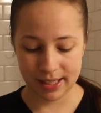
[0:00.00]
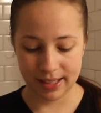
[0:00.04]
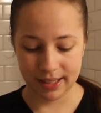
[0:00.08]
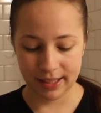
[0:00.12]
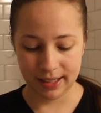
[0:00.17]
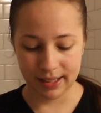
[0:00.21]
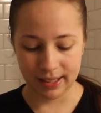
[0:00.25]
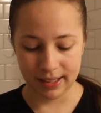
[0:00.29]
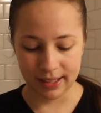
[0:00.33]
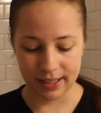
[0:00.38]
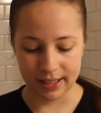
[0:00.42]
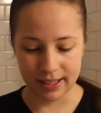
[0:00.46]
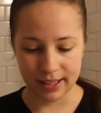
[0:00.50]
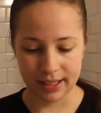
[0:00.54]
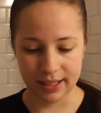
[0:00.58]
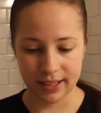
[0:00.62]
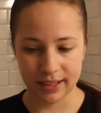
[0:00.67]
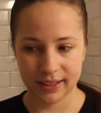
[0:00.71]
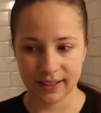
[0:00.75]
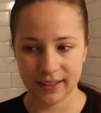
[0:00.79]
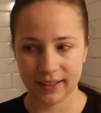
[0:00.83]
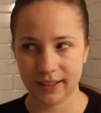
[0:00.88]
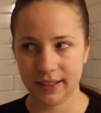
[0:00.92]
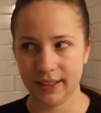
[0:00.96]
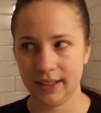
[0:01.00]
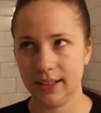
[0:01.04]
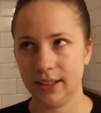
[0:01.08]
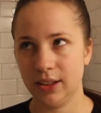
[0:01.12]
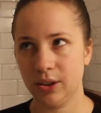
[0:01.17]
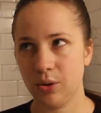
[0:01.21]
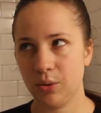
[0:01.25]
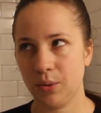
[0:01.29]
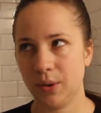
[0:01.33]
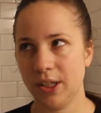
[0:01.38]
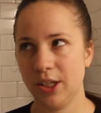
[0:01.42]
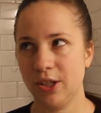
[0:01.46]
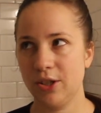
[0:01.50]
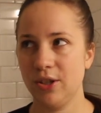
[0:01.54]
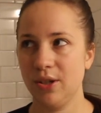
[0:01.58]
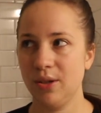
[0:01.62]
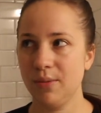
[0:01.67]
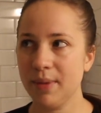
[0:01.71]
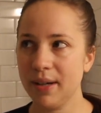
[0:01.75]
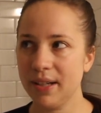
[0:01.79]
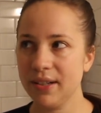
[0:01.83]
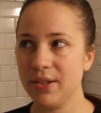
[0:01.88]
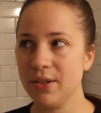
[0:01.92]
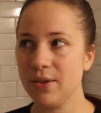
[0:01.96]
He is
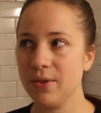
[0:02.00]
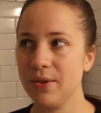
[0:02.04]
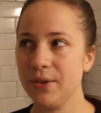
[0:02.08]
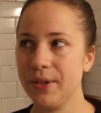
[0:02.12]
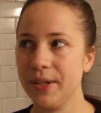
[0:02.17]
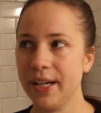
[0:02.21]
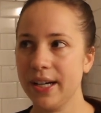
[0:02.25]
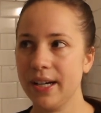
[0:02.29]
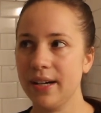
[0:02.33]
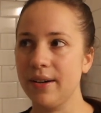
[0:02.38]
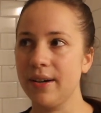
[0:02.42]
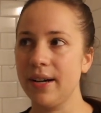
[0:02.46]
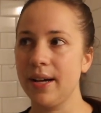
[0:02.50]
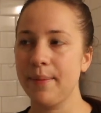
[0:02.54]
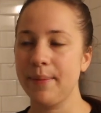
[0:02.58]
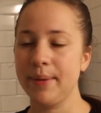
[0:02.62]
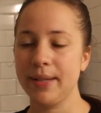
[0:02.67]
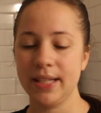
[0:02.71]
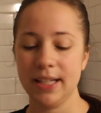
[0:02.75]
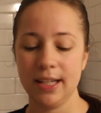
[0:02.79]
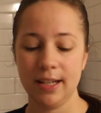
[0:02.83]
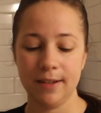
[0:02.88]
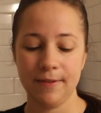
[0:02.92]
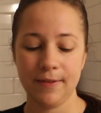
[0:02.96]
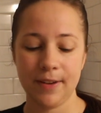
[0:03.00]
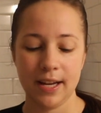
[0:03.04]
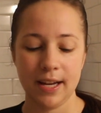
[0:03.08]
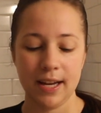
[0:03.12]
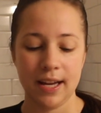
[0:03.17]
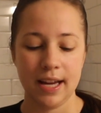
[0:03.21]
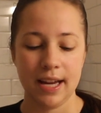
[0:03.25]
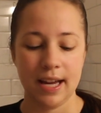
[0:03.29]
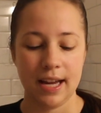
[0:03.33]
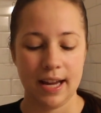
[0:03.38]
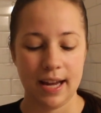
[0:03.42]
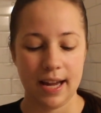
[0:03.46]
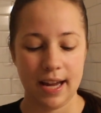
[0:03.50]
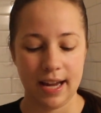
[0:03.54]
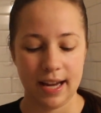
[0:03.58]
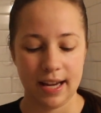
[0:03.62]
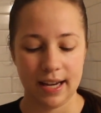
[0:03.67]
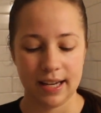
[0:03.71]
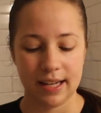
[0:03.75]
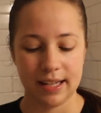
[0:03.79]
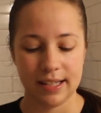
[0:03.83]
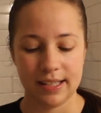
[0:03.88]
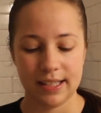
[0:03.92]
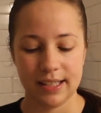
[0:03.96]
twenty-two months old now, I believe,
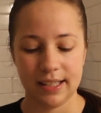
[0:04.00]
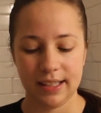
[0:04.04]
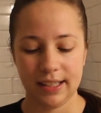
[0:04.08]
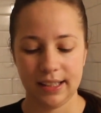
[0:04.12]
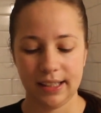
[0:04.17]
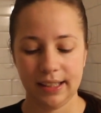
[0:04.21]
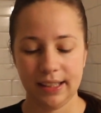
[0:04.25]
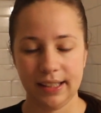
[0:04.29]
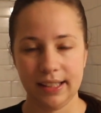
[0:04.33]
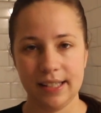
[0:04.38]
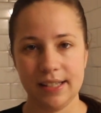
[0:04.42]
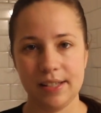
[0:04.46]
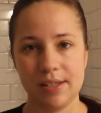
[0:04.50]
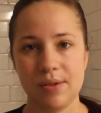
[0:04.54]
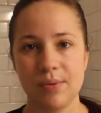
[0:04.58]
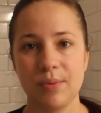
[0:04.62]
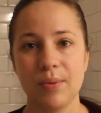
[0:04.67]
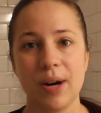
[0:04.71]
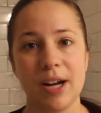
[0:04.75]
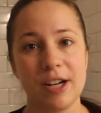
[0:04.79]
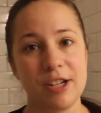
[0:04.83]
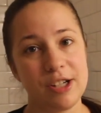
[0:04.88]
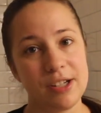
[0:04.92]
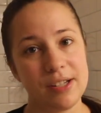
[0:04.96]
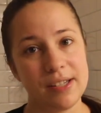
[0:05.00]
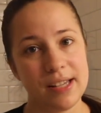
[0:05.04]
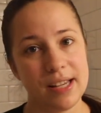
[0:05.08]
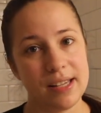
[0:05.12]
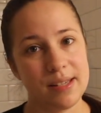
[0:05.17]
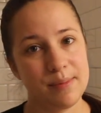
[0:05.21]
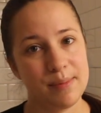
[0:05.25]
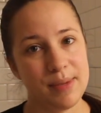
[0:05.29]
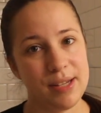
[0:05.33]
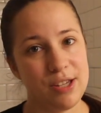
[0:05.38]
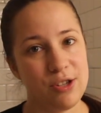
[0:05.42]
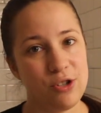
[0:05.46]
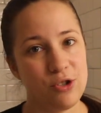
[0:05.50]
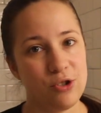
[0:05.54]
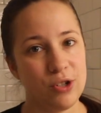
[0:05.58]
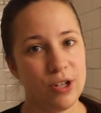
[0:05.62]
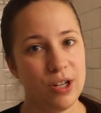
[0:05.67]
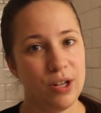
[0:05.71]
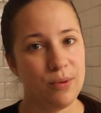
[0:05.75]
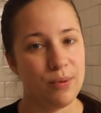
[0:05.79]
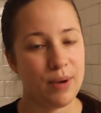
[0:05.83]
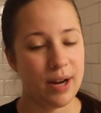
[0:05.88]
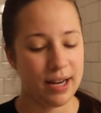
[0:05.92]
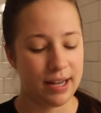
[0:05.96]
and he's watching Sesame
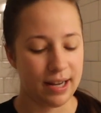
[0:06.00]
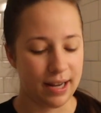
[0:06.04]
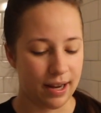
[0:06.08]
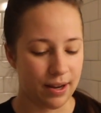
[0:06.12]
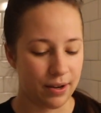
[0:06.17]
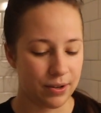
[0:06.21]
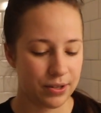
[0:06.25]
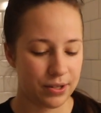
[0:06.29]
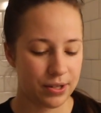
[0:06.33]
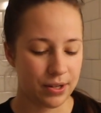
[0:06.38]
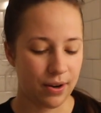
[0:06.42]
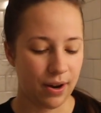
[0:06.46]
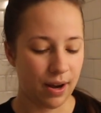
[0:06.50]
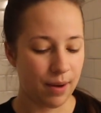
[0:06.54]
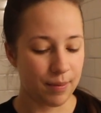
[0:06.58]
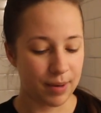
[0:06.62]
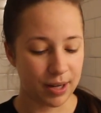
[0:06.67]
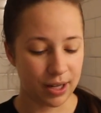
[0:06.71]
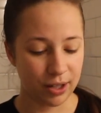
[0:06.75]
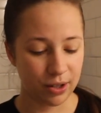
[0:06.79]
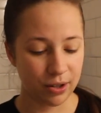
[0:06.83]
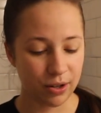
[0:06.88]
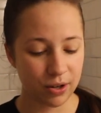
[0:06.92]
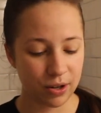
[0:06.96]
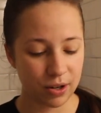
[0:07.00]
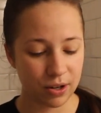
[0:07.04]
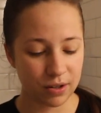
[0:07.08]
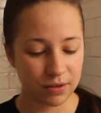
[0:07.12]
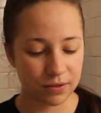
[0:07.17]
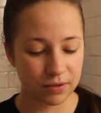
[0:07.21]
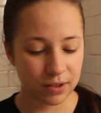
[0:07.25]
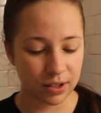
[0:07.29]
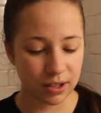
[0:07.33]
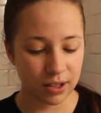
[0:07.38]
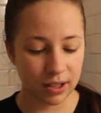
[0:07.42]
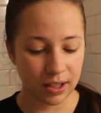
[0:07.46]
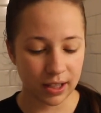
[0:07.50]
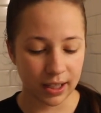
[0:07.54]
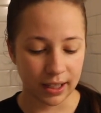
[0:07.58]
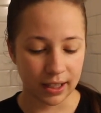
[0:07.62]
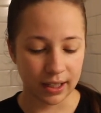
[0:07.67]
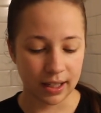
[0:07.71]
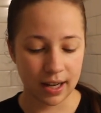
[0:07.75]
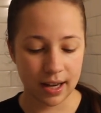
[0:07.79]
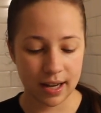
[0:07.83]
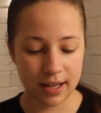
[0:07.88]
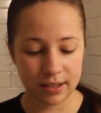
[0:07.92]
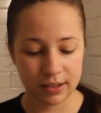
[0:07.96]
Street right now. So I'm gonna go over
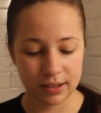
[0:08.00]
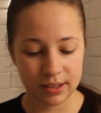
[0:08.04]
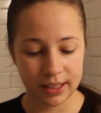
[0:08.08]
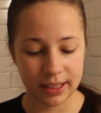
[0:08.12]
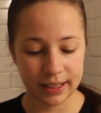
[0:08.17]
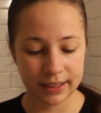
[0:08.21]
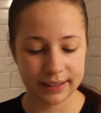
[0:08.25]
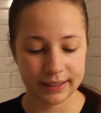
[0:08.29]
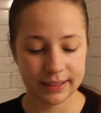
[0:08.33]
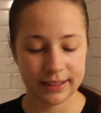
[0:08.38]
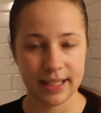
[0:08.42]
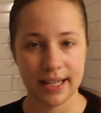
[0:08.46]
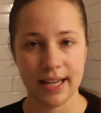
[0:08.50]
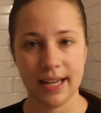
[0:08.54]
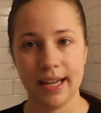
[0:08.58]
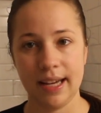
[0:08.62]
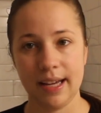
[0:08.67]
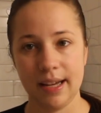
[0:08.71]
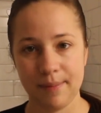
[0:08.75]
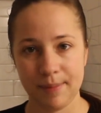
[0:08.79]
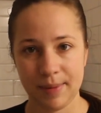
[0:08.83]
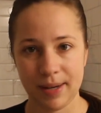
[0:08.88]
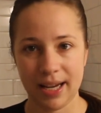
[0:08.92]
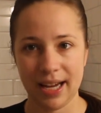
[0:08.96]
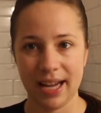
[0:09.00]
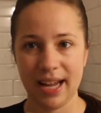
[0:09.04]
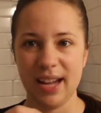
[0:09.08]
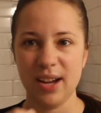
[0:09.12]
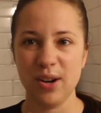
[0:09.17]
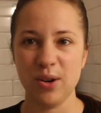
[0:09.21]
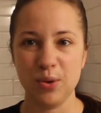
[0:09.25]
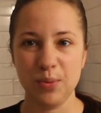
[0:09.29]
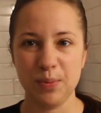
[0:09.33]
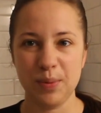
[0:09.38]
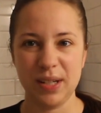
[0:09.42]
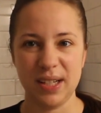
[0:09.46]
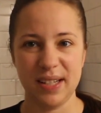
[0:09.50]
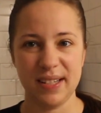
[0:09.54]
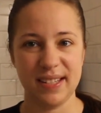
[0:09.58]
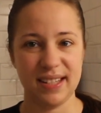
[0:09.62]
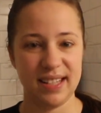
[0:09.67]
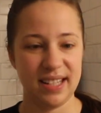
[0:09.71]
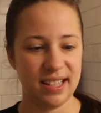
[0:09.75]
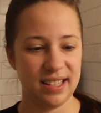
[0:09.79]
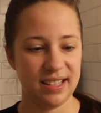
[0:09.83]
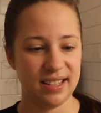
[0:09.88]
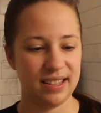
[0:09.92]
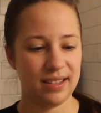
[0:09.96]
and cuddle next to him. I hate opening these
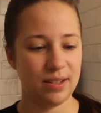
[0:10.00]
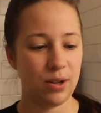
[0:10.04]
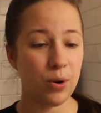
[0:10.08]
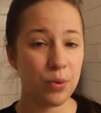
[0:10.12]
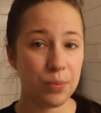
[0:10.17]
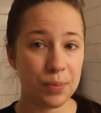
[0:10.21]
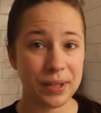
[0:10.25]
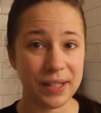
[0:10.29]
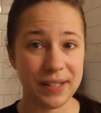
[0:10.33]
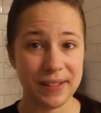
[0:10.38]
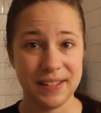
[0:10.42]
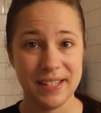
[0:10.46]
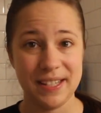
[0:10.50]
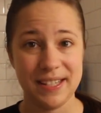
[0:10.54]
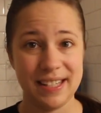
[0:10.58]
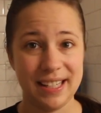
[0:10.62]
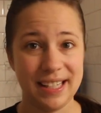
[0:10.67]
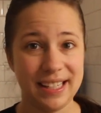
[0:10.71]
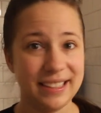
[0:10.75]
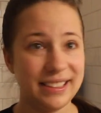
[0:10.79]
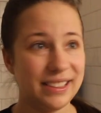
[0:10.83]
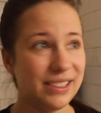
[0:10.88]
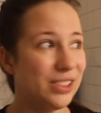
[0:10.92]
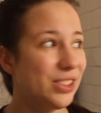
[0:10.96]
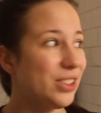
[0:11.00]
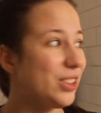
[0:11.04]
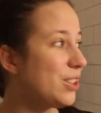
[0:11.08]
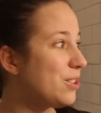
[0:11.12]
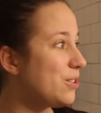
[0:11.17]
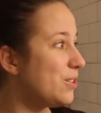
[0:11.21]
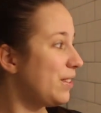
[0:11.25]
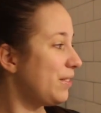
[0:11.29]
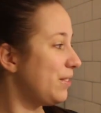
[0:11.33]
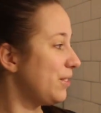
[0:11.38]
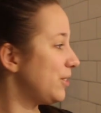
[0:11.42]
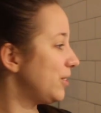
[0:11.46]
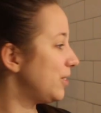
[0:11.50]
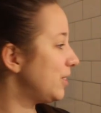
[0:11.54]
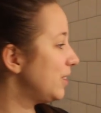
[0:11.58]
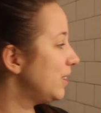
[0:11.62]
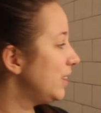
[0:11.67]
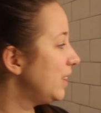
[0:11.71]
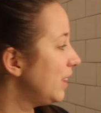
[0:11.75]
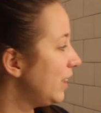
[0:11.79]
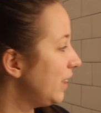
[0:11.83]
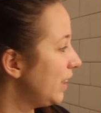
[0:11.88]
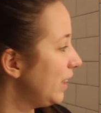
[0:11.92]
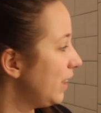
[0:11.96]
things. Opening these things are so difficult.
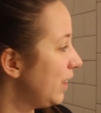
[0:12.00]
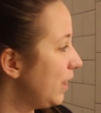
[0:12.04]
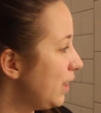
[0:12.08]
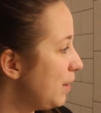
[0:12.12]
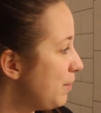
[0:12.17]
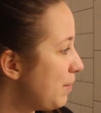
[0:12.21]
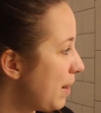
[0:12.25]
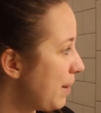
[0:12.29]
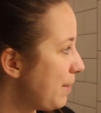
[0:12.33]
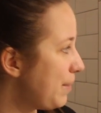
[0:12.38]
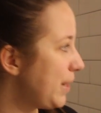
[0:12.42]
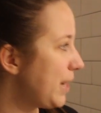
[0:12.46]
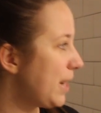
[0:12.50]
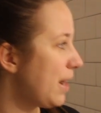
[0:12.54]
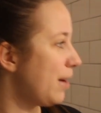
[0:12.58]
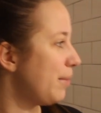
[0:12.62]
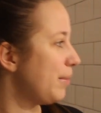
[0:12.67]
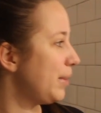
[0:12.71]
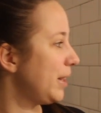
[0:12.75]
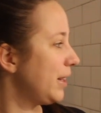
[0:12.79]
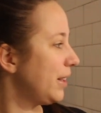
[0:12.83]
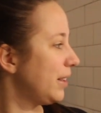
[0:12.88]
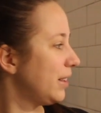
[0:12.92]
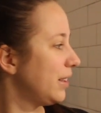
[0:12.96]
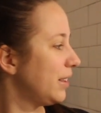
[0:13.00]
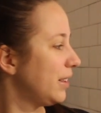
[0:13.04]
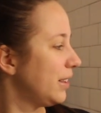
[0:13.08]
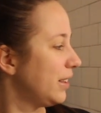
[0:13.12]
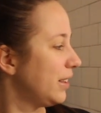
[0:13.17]
He may be coming.